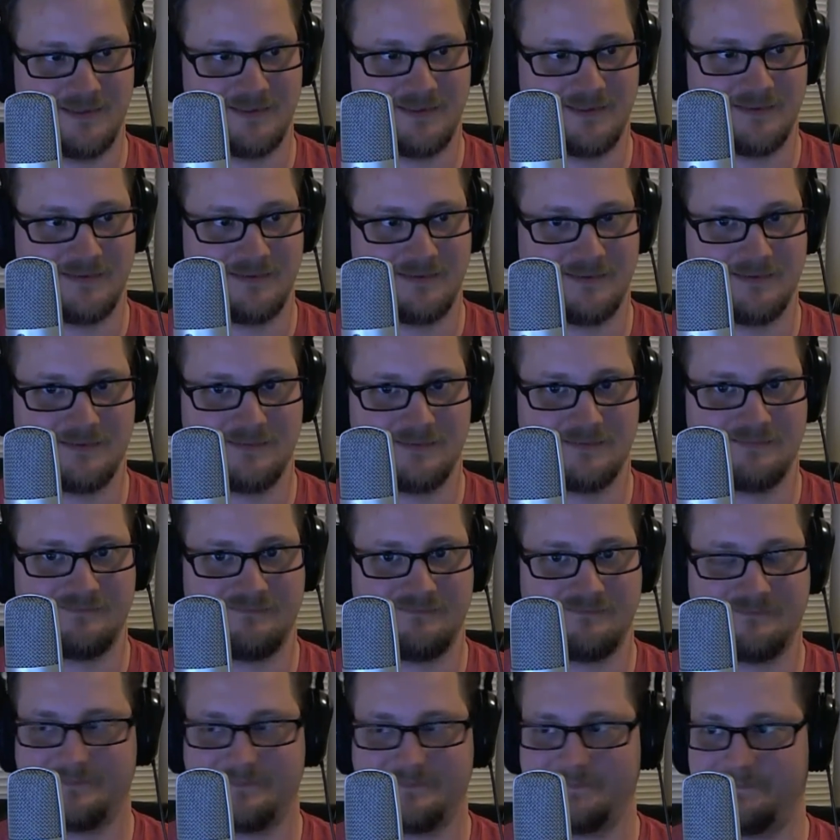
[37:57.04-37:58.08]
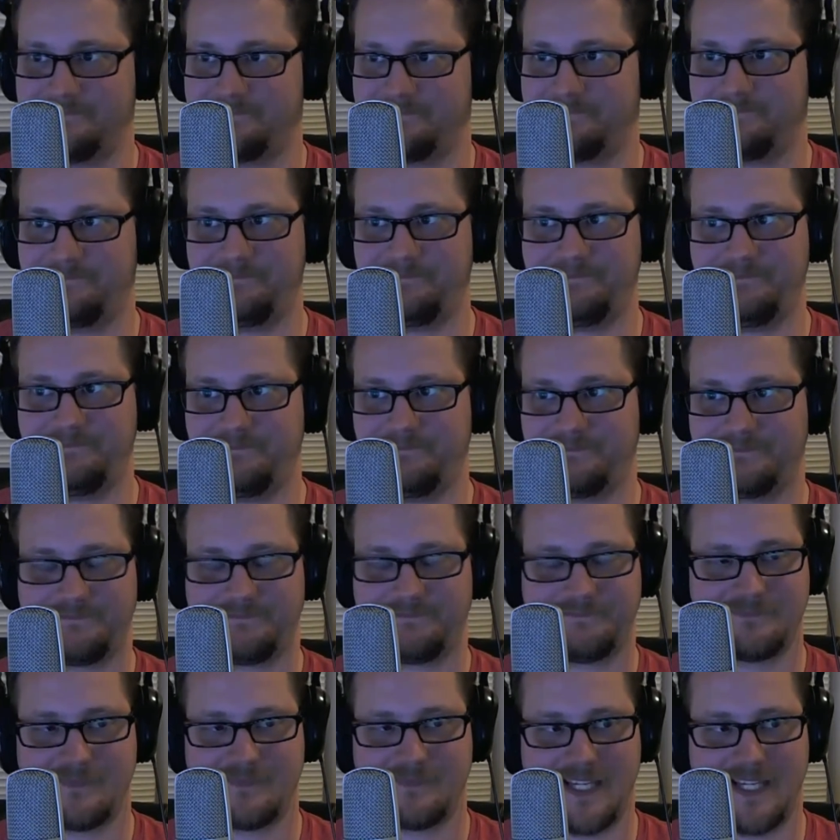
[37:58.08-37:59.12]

Oh, how can you not, though, right?